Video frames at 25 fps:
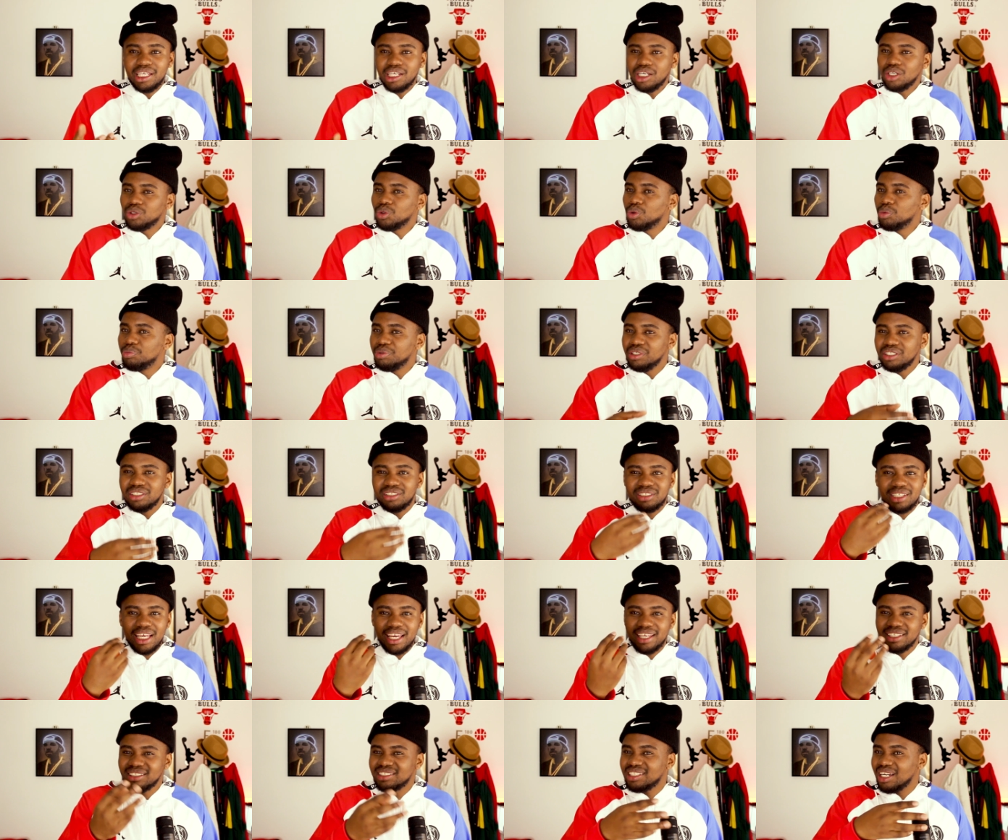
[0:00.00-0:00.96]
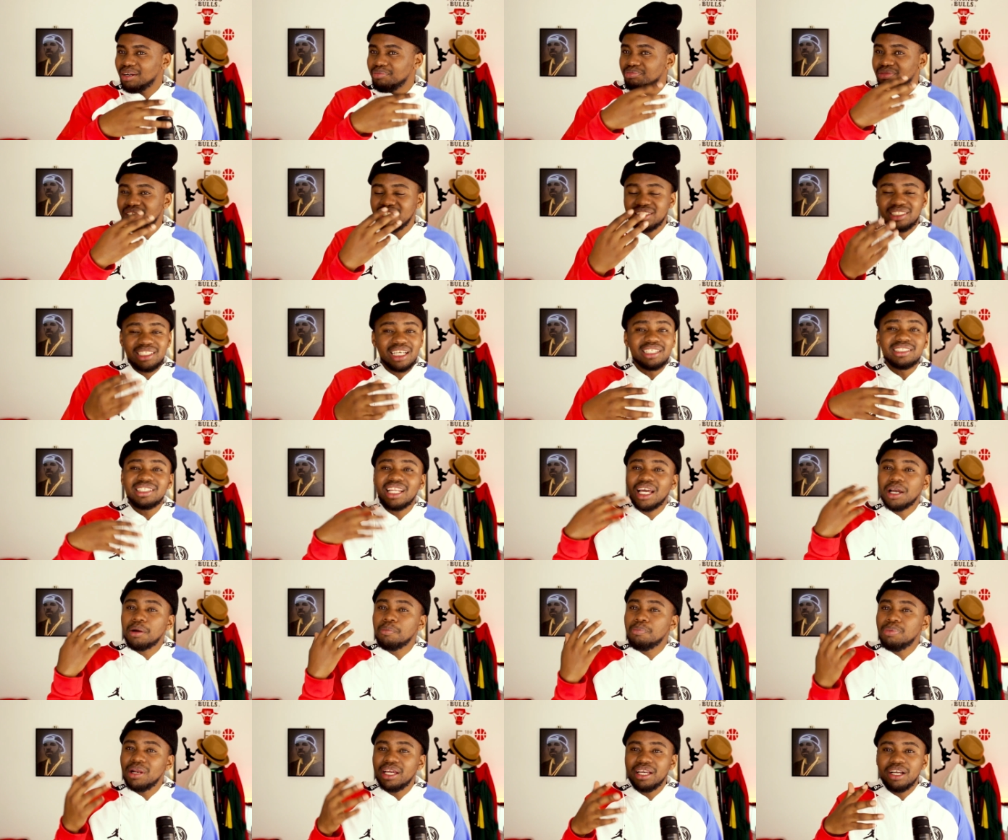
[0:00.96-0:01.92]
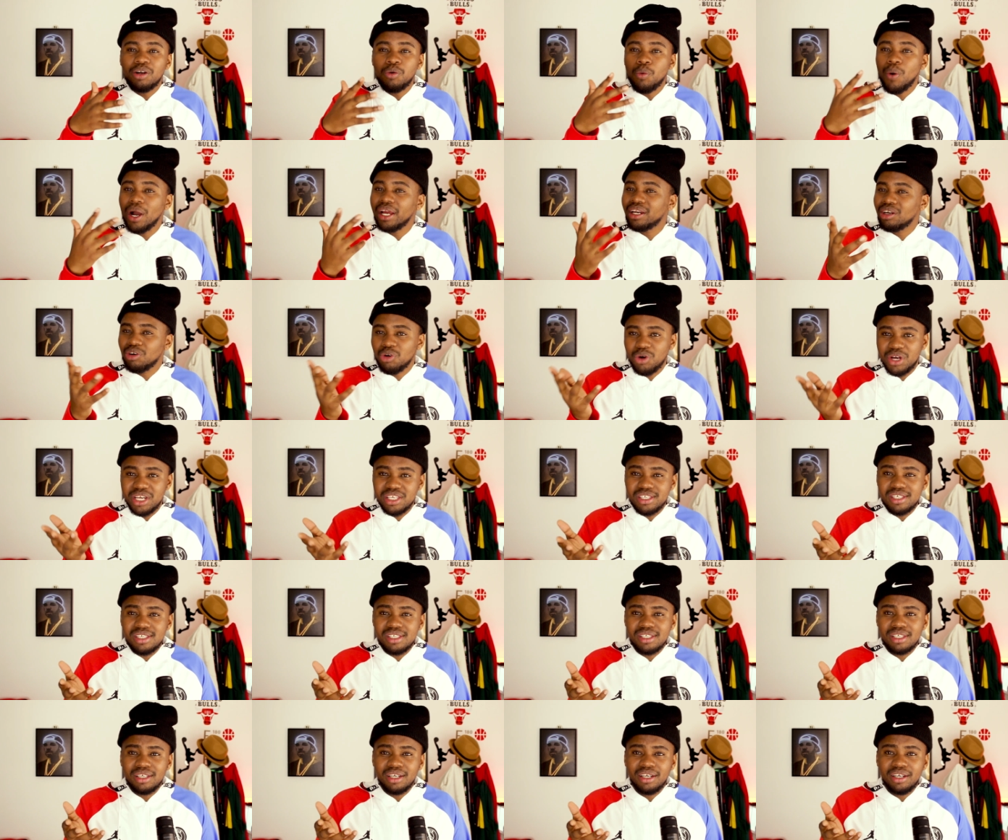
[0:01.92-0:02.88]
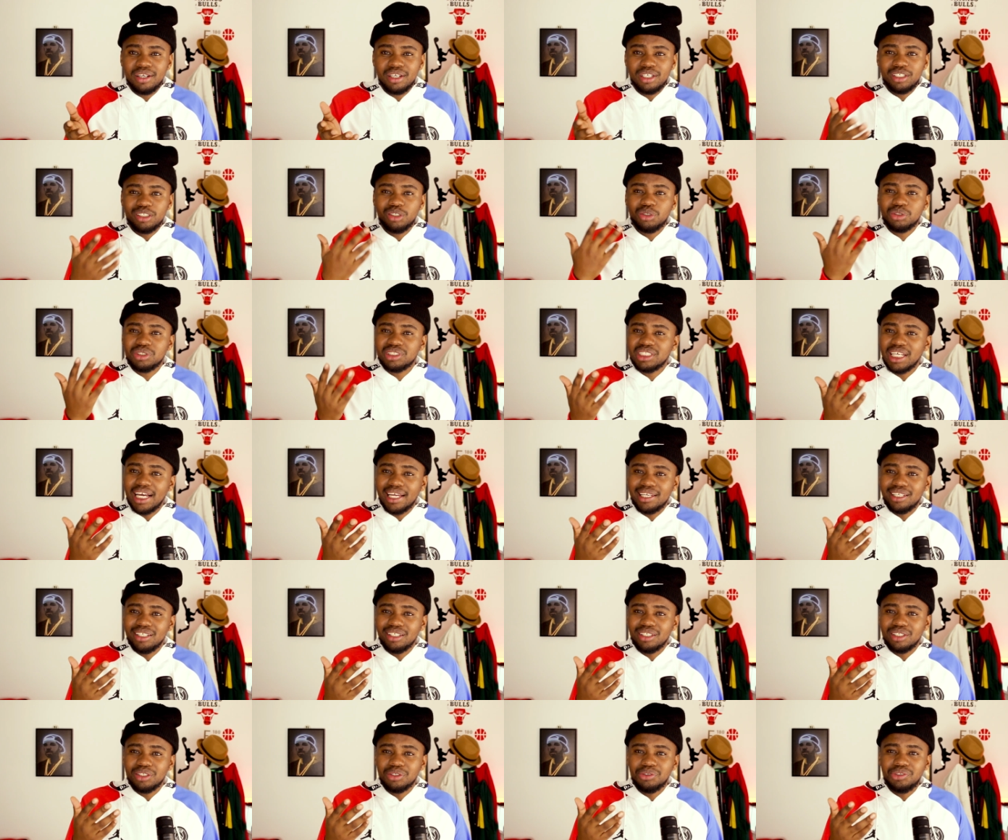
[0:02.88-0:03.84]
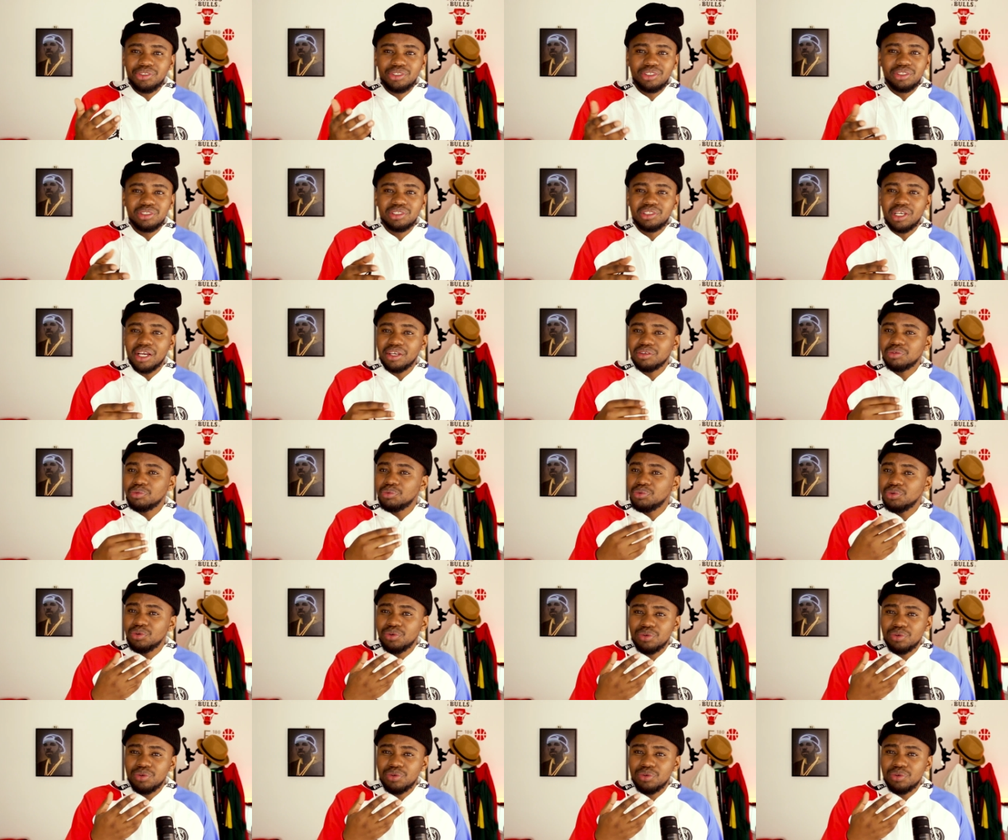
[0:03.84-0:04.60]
It will be saying something. It's just like playing white noise to study. You see, just